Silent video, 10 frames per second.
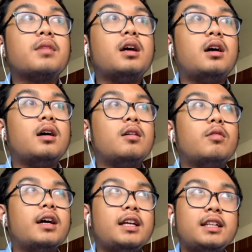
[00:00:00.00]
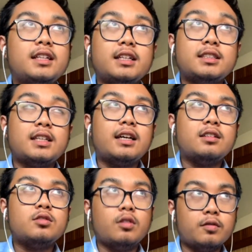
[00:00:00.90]
uh, where he thinks that
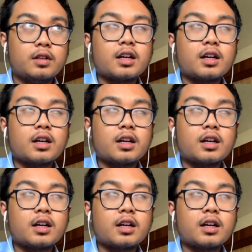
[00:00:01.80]
sort of the